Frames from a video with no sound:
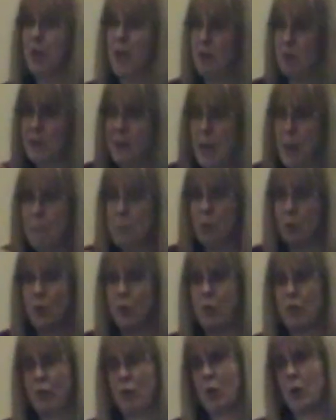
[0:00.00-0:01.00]
if you have
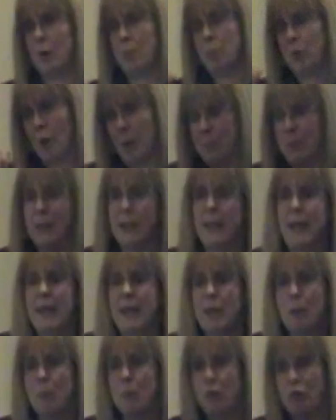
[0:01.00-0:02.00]
numbers or proper
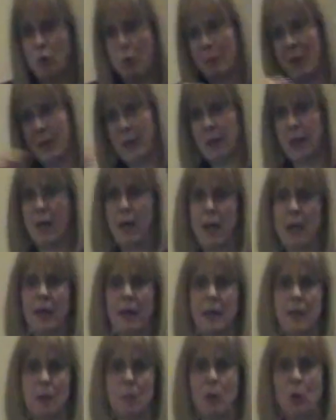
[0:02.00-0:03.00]
names, you might
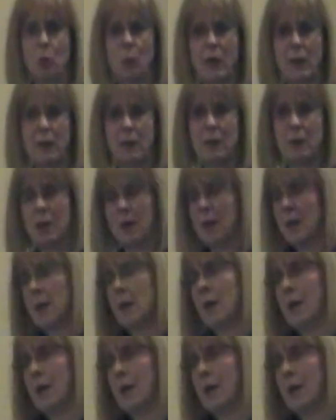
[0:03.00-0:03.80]
highlight them in one